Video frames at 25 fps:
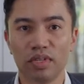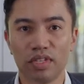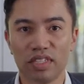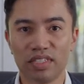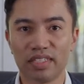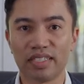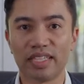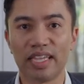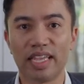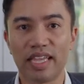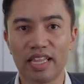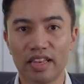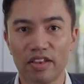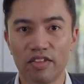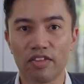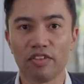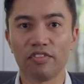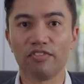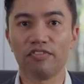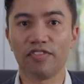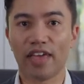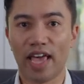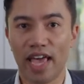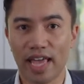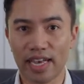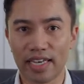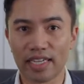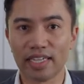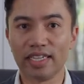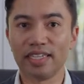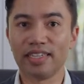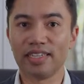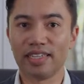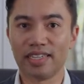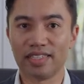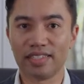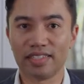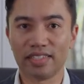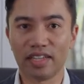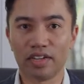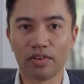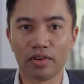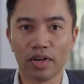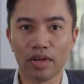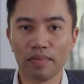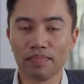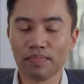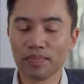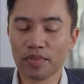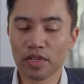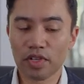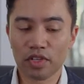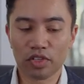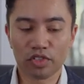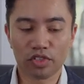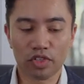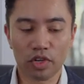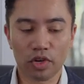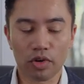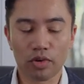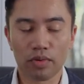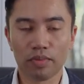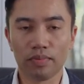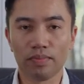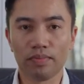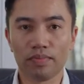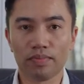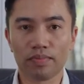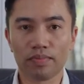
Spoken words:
skin, fat, etc. So